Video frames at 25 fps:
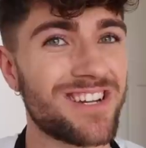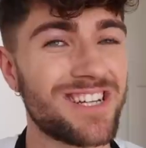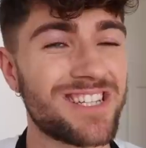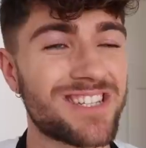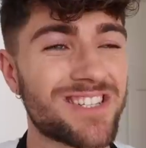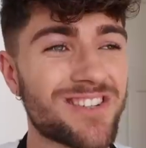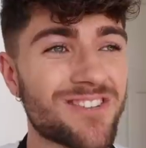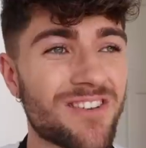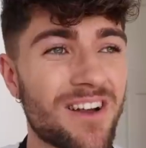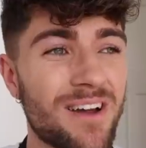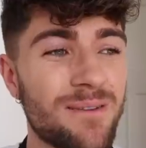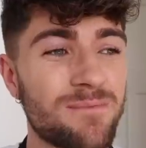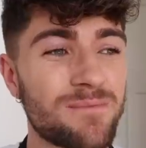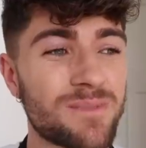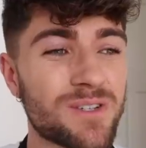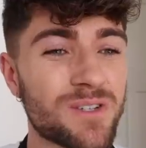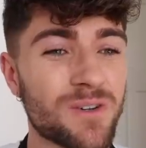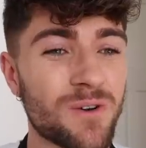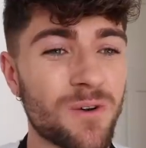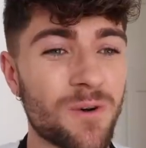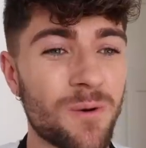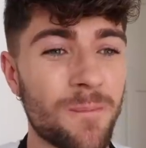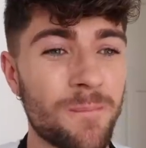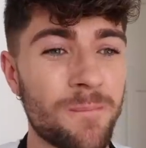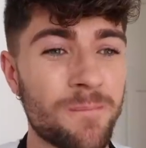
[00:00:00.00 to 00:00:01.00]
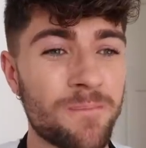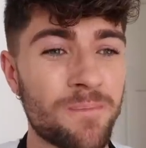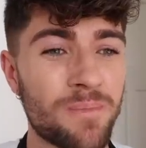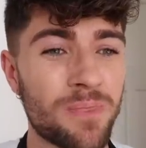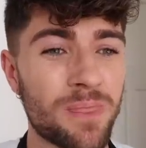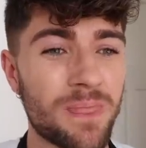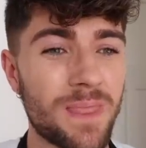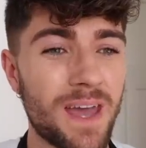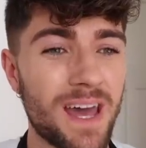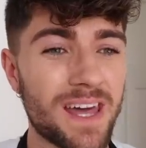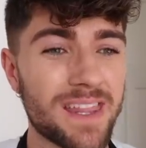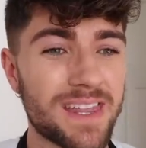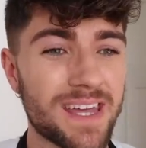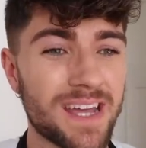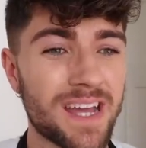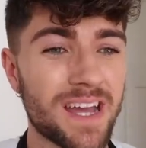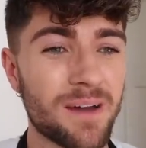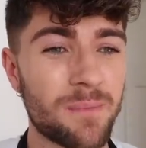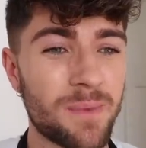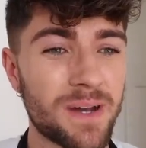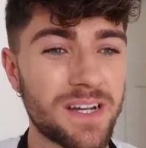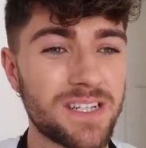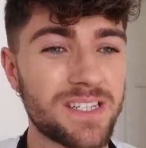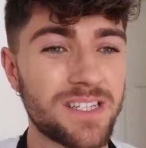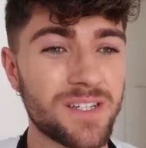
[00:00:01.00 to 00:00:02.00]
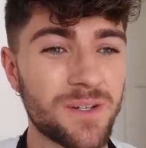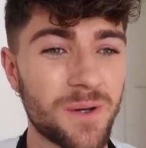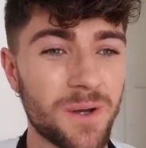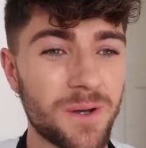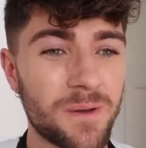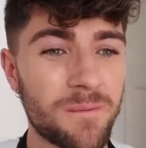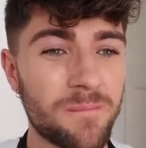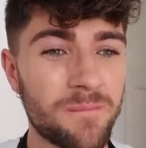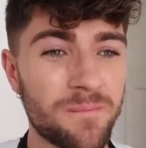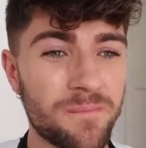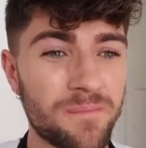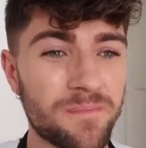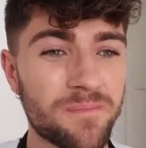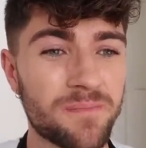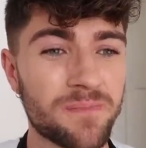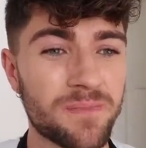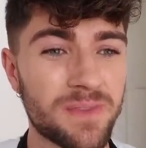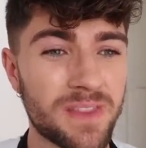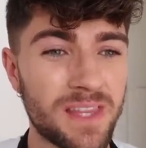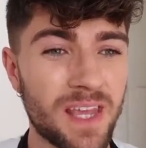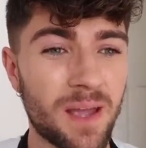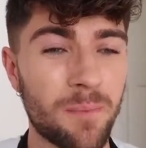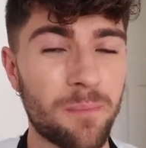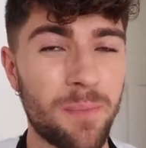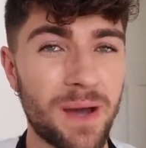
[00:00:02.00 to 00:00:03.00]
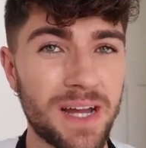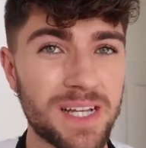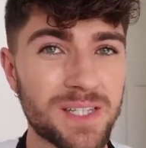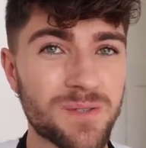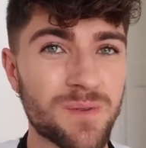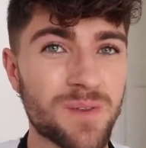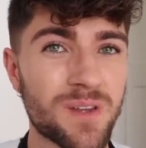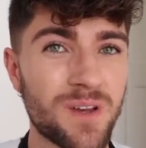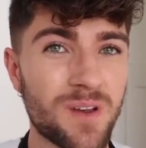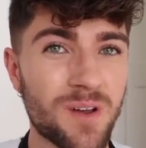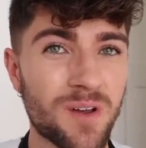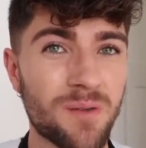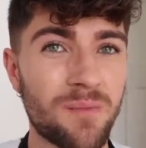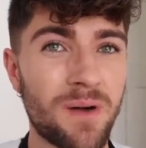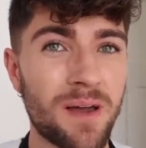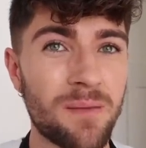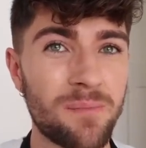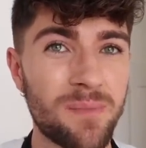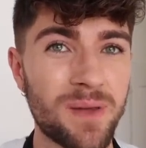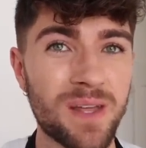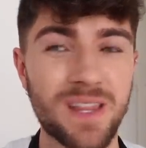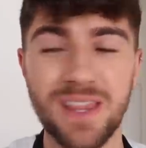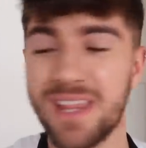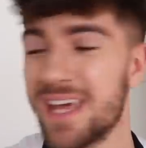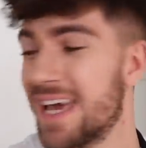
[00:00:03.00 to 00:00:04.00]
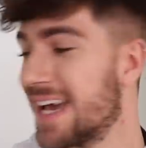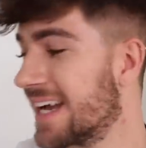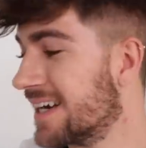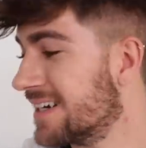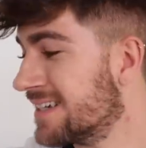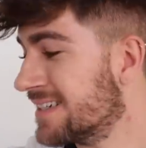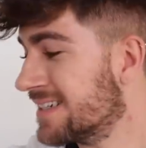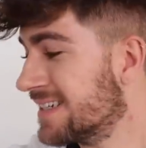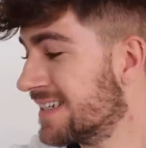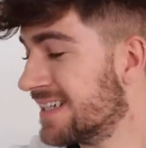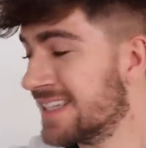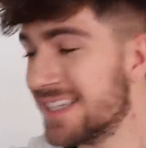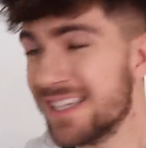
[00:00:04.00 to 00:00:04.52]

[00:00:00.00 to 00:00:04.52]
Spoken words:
on Instagram, so I think I might do it. I think Bites with Luke might be a thing,